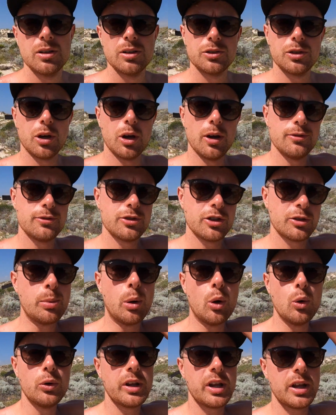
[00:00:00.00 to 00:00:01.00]
So we've just
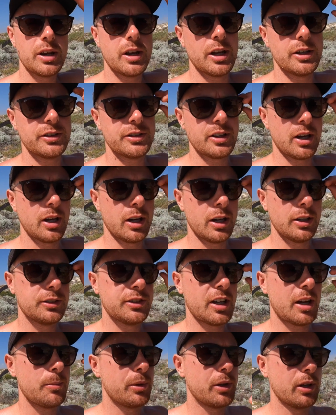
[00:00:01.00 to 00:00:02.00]
pulled in at
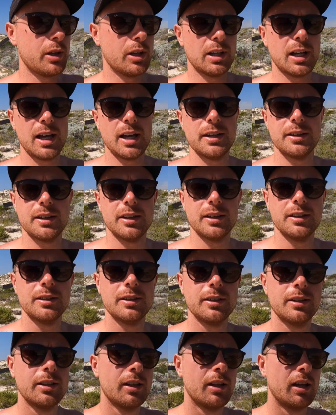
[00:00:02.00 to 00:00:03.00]
Dampier Landing,
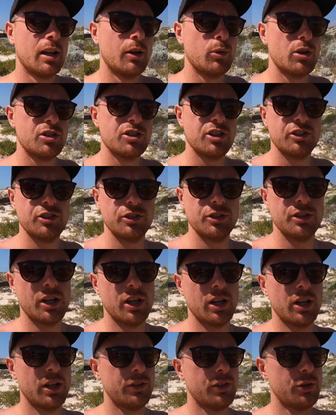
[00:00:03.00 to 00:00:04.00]
which is on
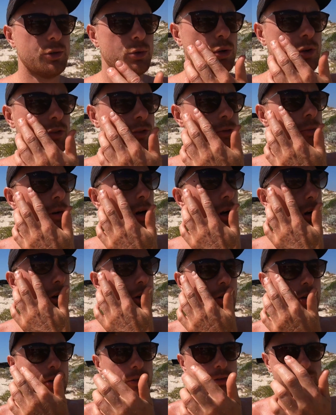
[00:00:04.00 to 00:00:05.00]
the northern
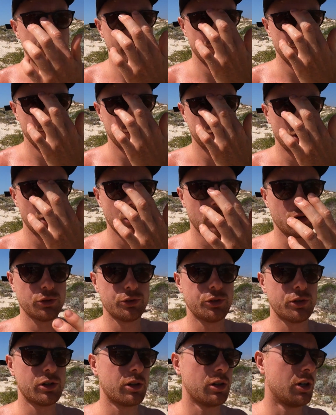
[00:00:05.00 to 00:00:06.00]
part of Dirk
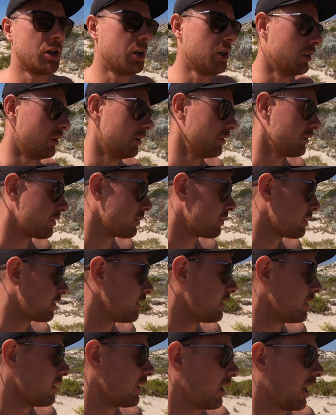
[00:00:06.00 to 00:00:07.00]
Hartog Island,
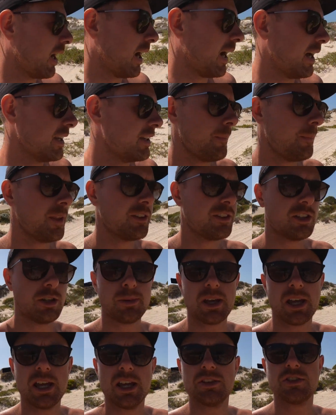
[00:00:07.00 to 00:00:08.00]
and there's a
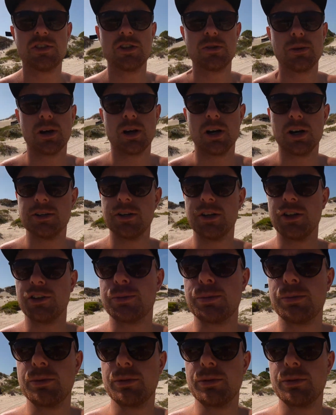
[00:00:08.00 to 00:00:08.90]
little bit of history behind this